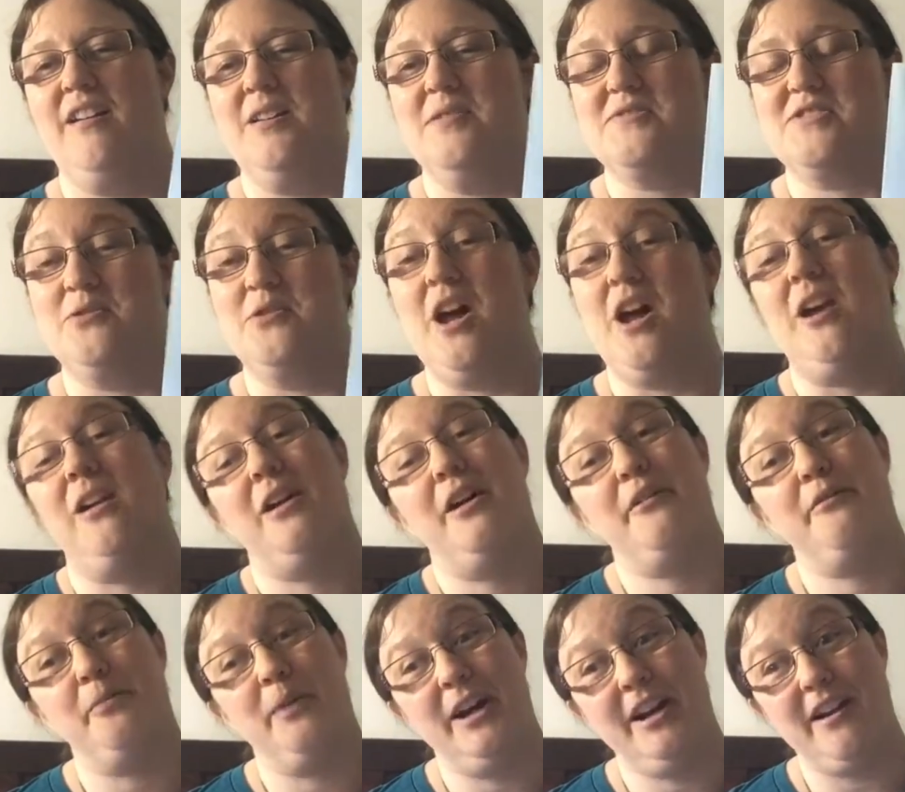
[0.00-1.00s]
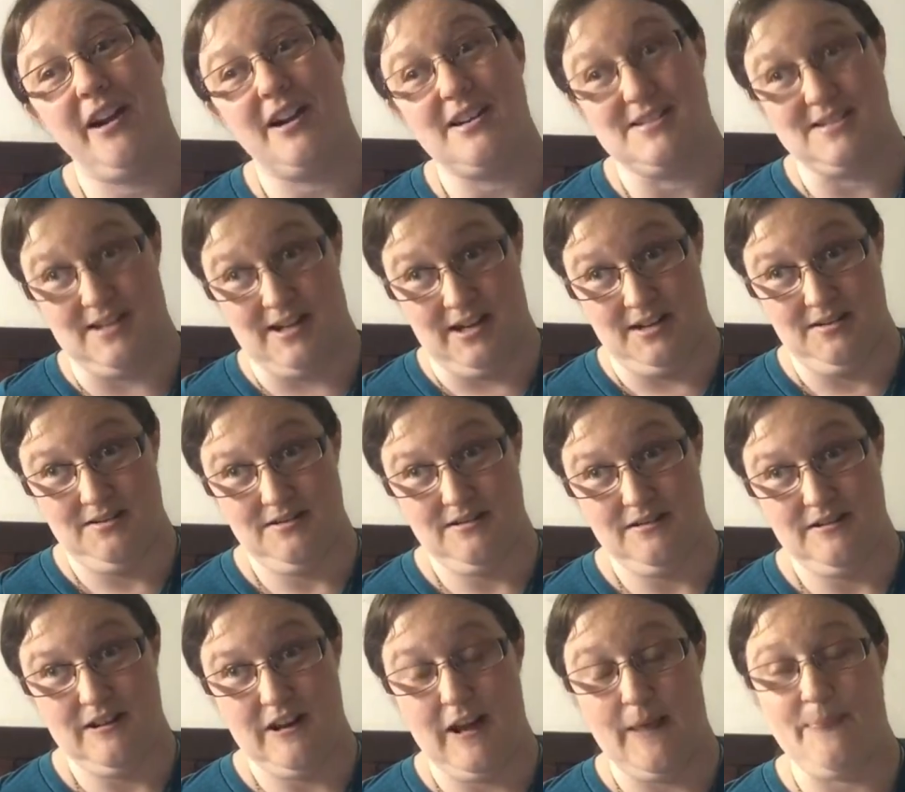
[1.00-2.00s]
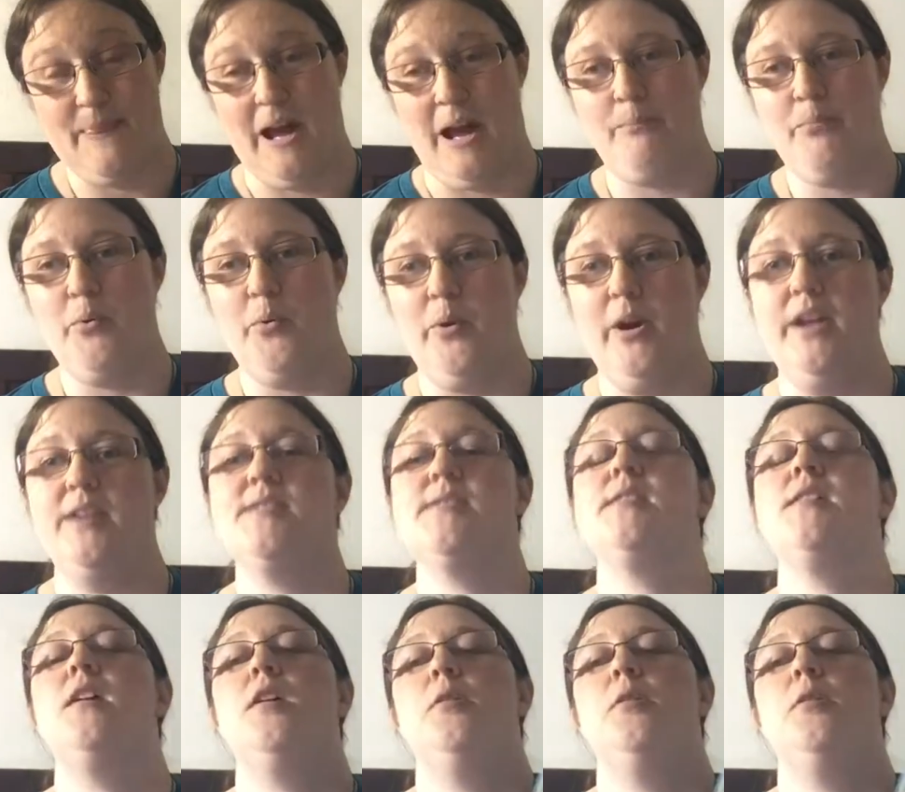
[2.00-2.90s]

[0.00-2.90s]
So not a lot of reading got done at that point.